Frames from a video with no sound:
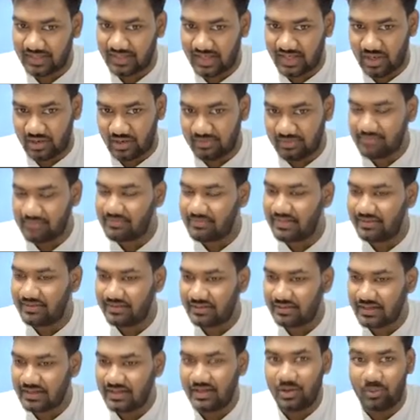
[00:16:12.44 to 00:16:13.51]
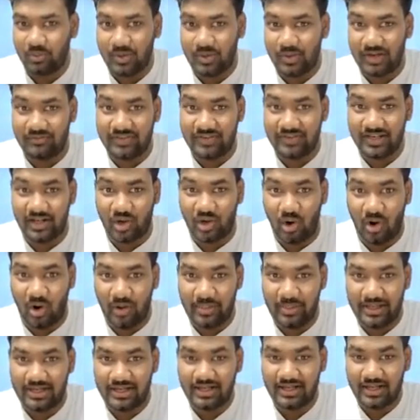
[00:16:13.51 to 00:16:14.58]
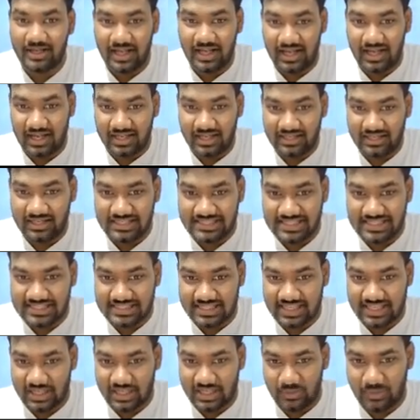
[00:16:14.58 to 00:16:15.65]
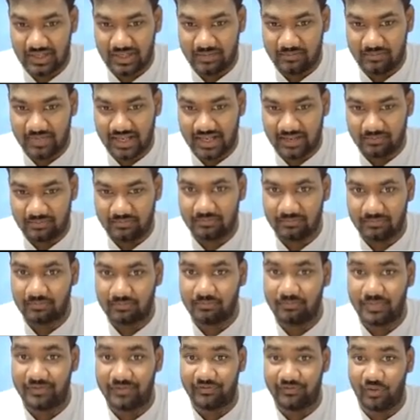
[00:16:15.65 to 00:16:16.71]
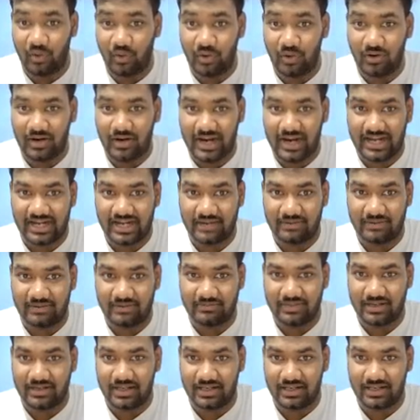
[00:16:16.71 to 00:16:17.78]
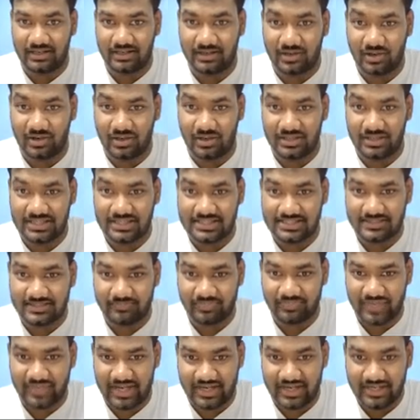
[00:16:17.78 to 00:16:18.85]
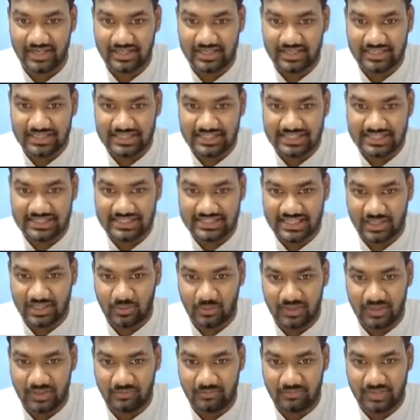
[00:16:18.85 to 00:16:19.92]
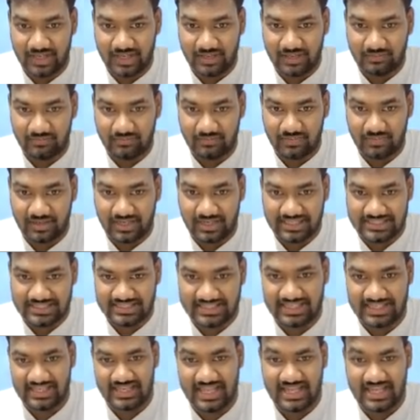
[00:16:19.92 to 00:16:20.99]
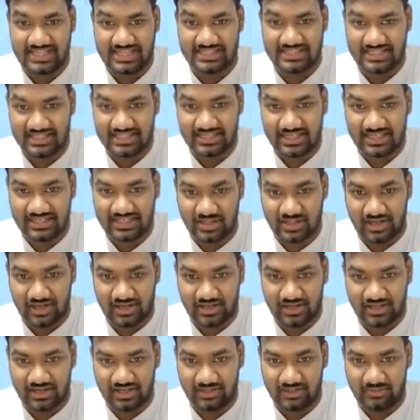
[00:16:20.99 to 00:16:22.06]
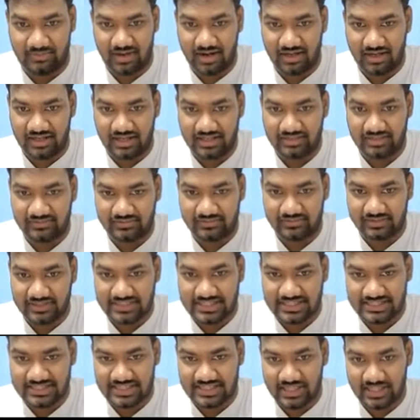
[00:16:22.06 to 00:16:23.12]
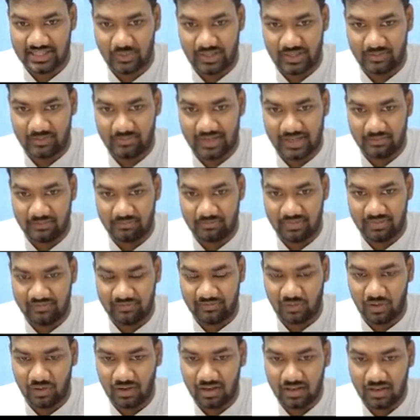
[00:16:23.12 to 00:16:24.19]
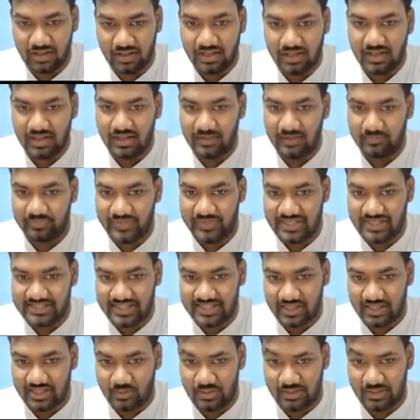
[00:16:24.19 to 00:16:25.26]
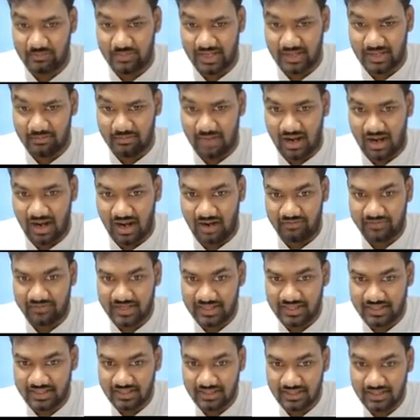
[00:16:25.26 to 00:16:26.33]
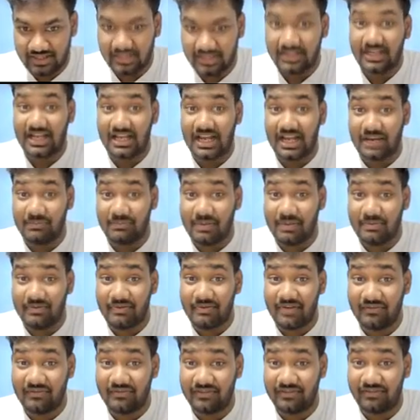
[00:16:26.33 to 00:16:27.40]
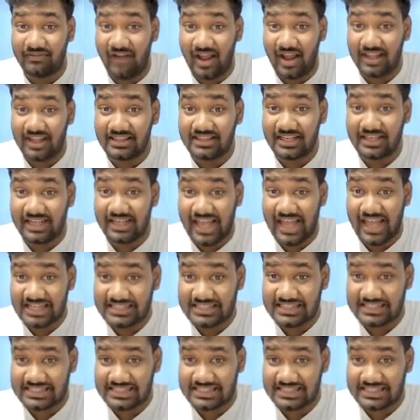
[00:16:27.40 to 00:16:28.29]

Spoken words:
Now remember, when we draw the, this is equilibrium before, right? Remember, I'll draw this, right? This is equilibrium. Let's say there is a demand curve. This is equilibrium before. This is equilibrium after. Remember, when we find the tax,